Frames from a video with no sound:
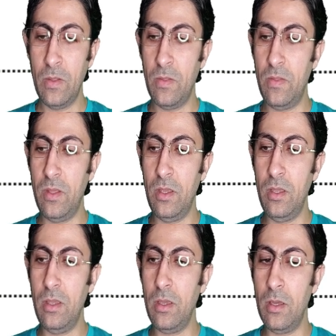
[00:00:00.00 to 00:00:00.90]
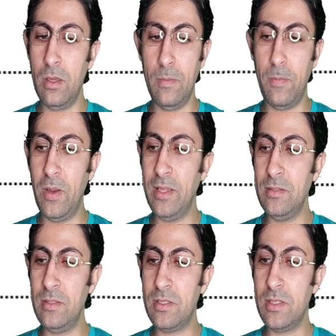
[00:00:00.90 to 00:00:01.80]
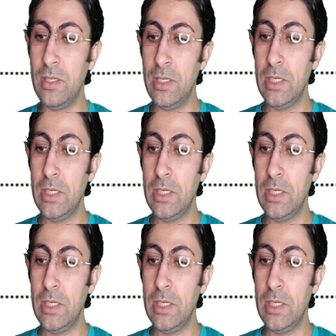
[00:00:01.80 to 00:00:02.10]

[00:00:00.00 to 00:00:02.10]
the plant,